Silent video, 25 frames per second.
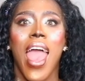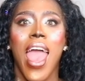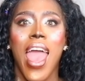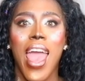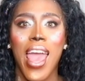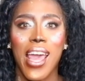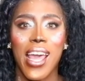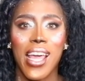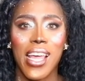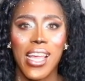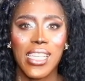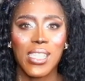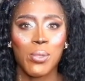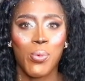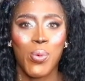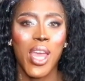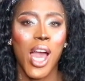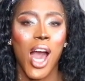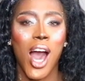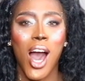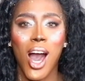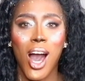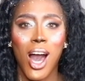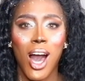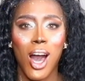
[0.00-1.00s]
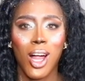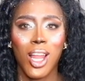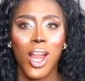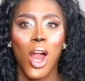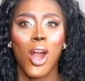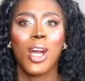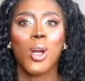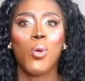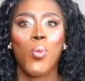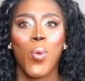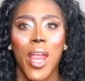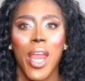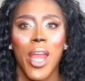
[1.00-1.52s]
As we all
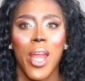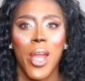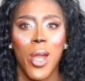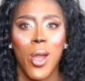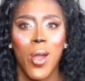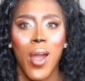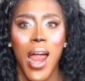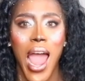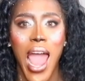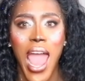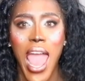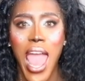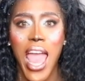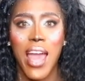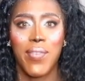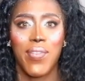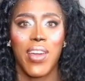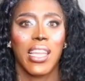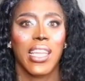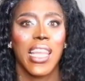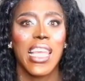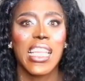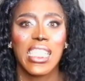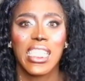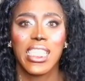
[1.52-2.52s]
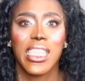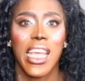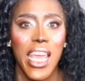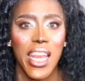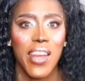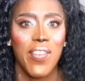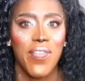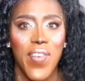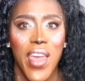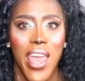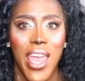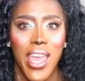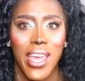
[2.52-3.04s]
are aware, I have at least
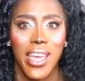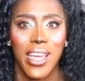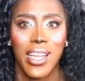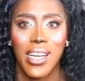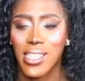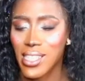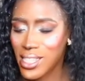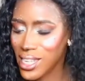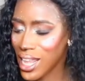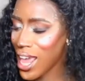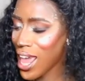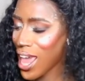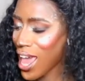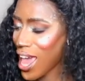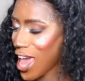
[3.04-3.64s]
10 fans,